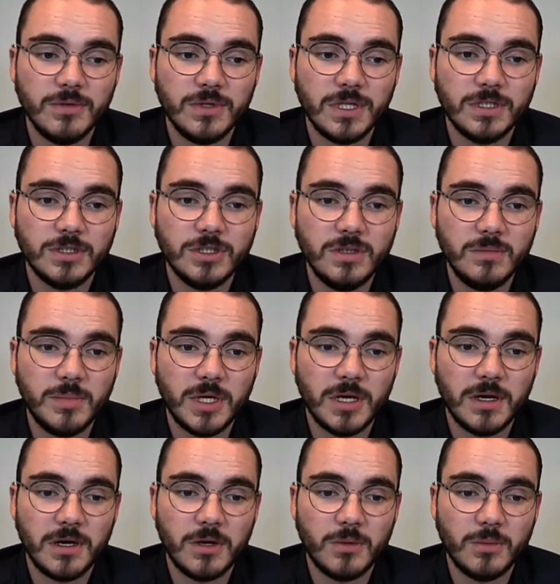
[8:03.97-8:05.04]
and
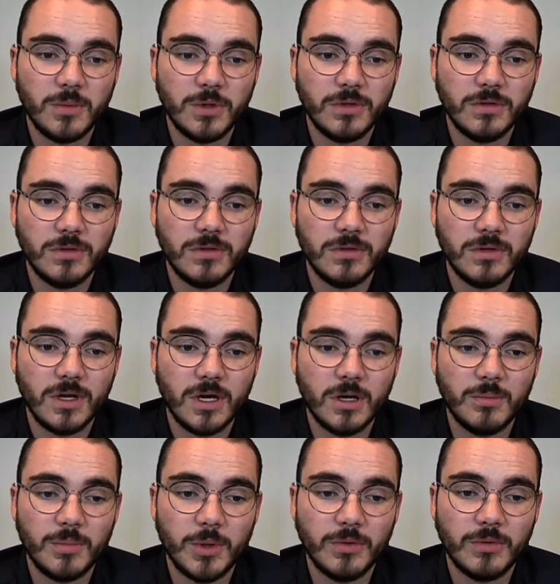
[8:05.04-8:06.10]
GPIO 1 are
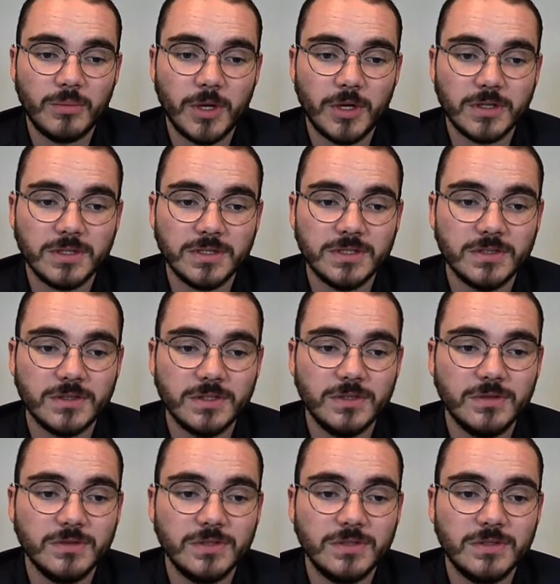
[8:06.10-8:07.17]
both marked as
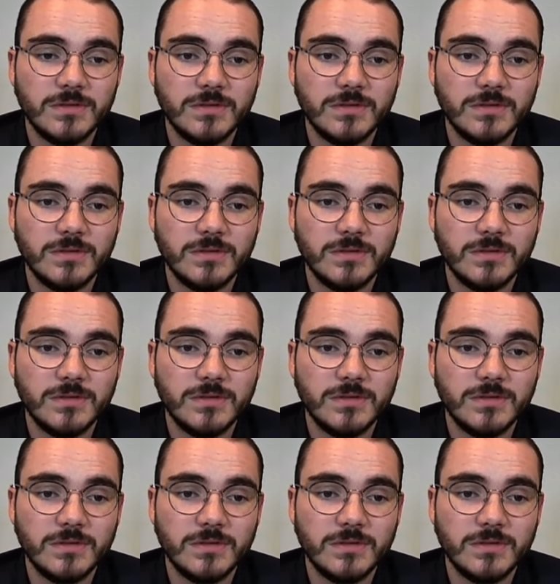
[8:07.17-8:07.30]
unused,